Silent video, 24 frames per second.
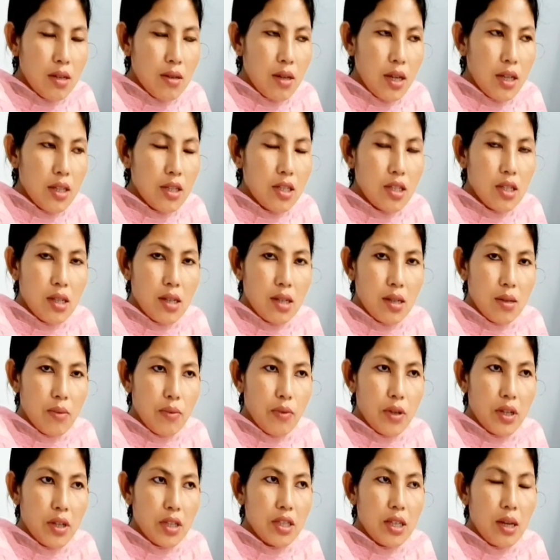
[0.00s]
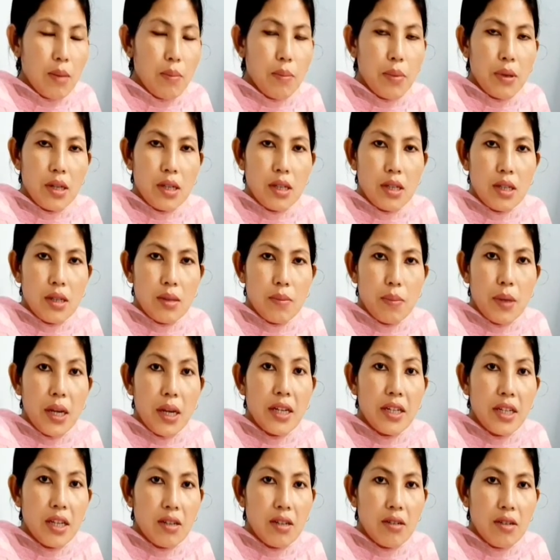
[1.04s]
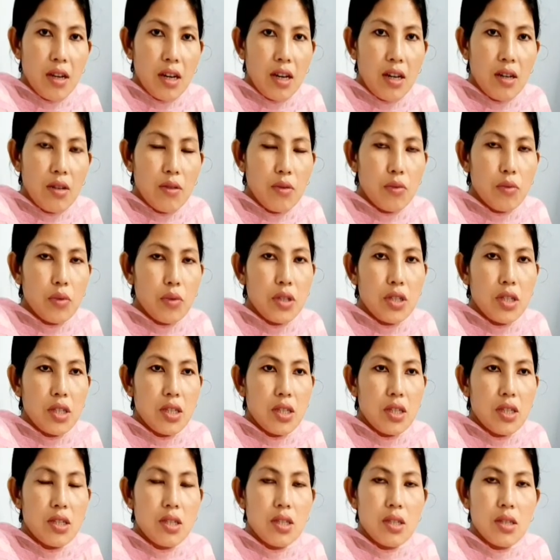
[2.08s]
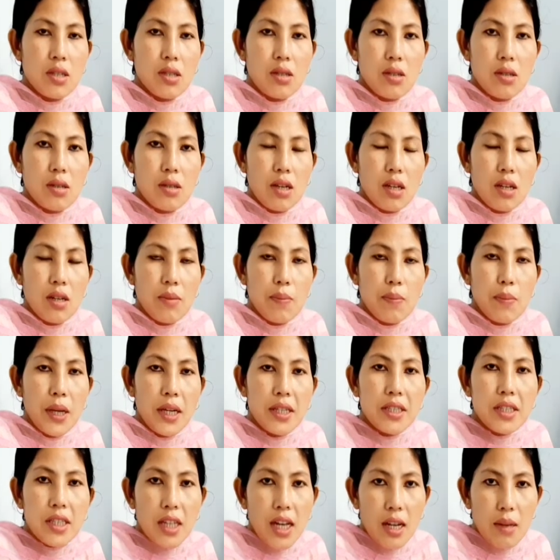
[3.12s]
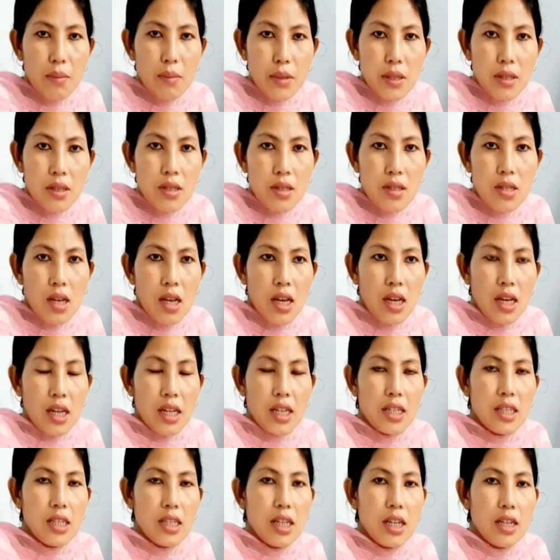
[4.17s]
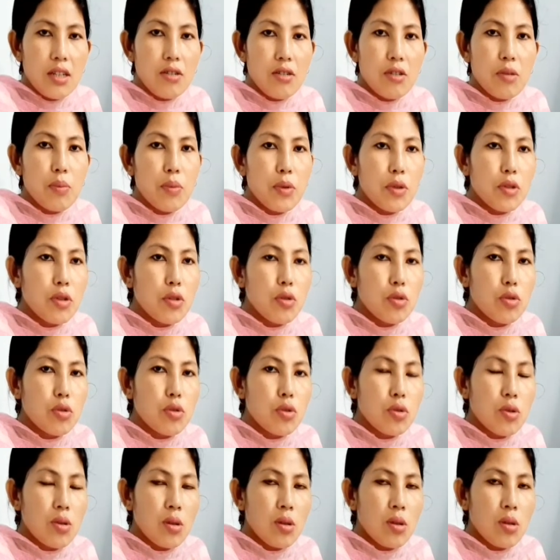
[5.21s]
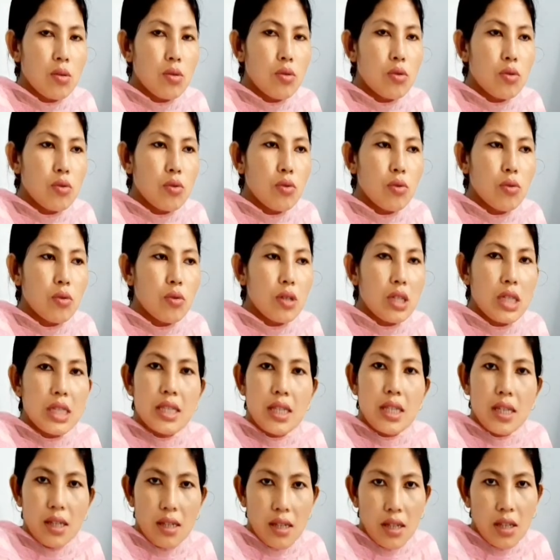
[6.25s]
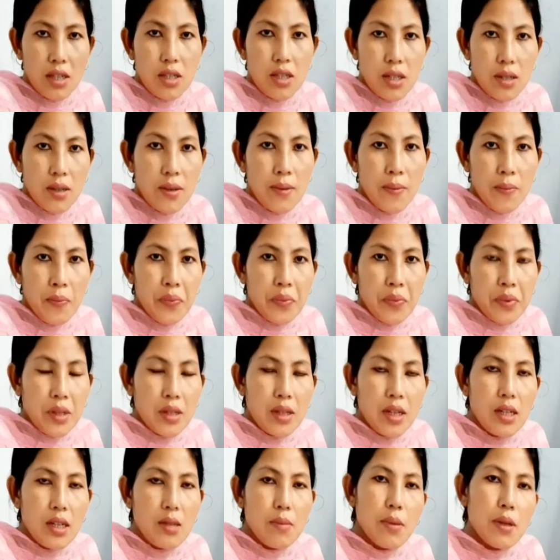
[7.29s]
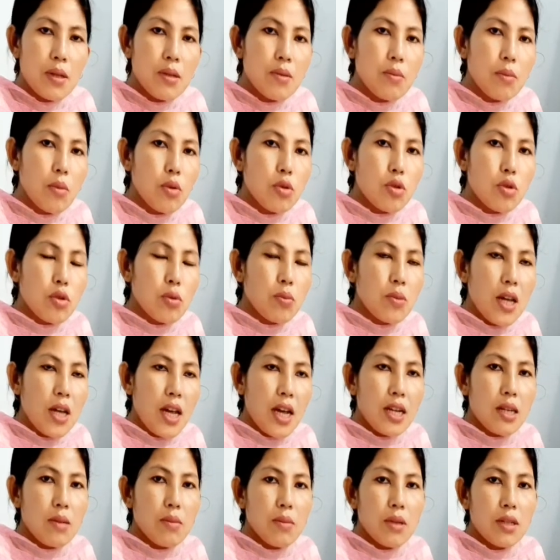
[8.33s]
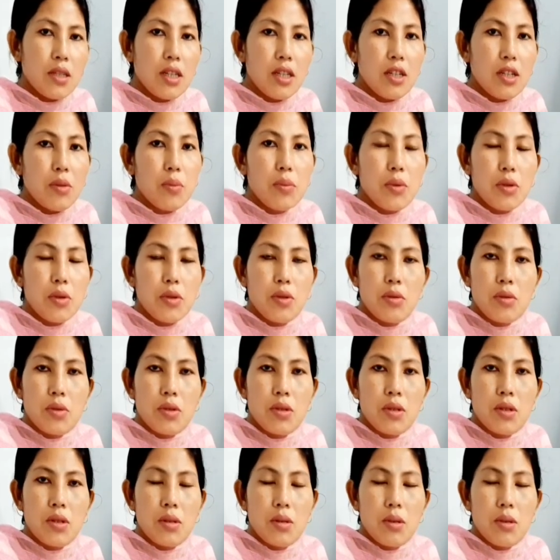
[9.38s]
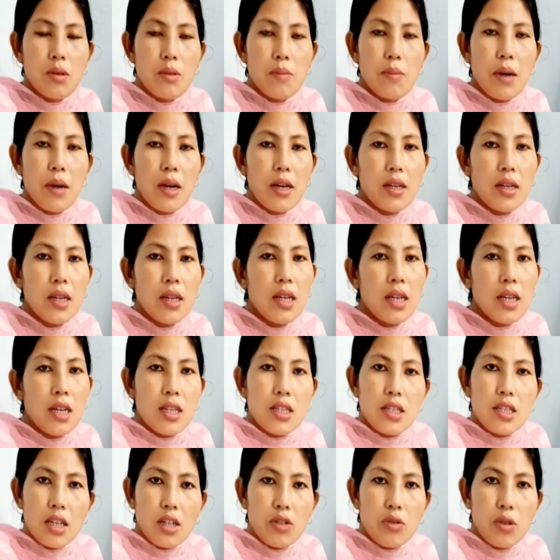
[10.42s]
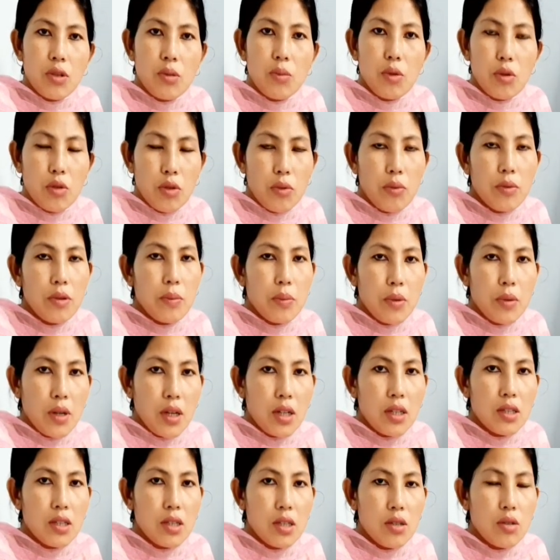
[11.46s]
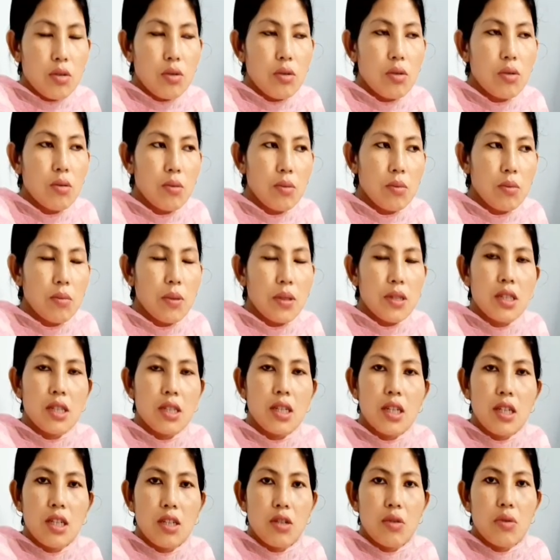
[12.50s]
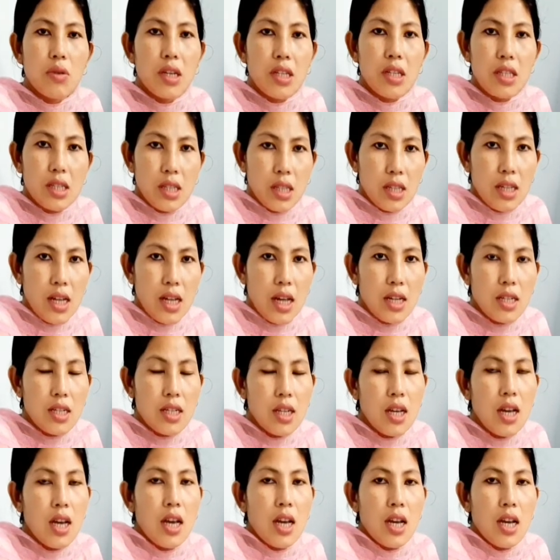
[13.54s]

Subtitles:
right? For example, planaria, which is a platyhelminths, it can reproduce through regeneration, right? But most of the animals, they reproduce by sexual mode of reproduction. So basically you can say that